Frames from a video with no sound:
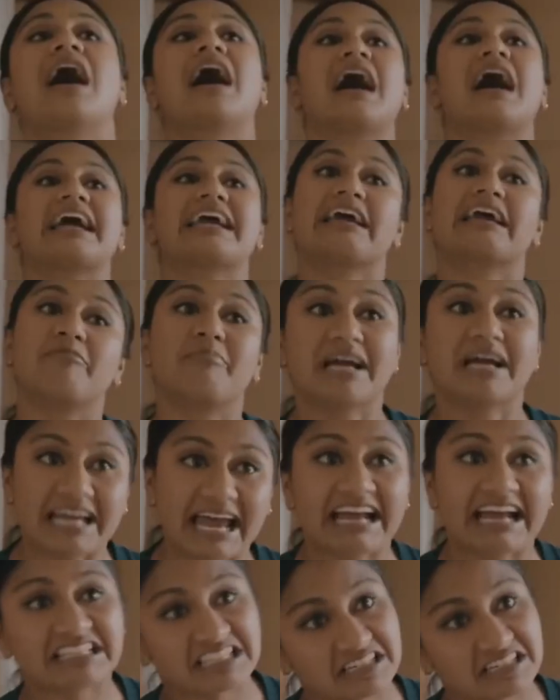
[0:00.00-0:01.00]
I am a
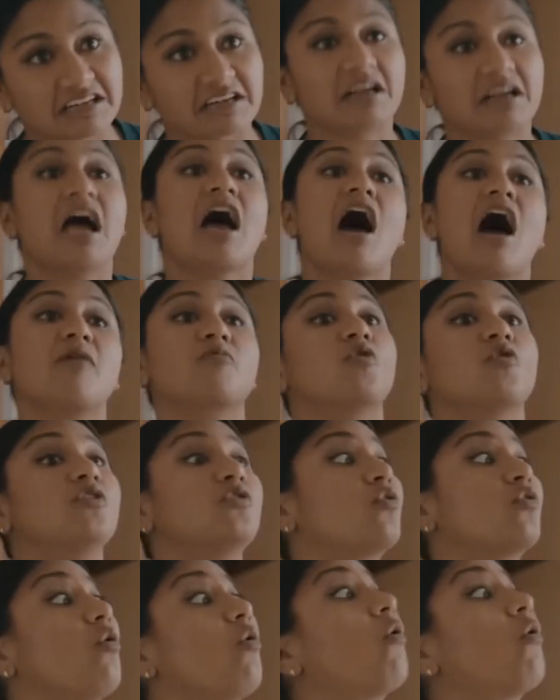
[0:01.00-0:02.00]
gangster. I'm going
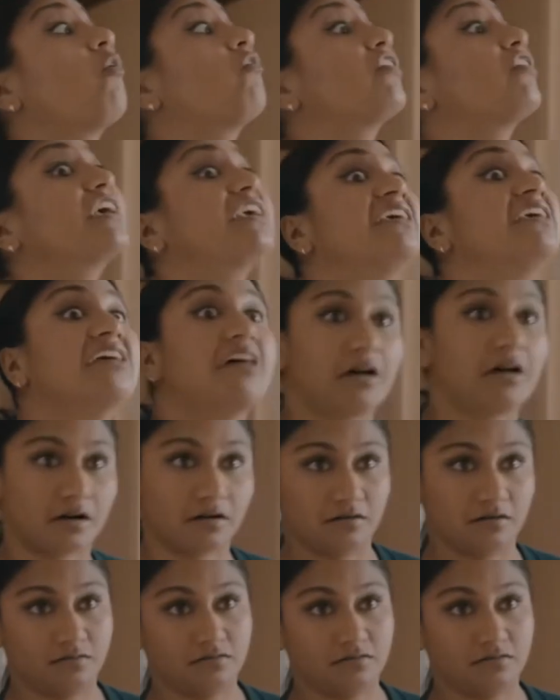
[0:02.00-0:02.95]
to go over here.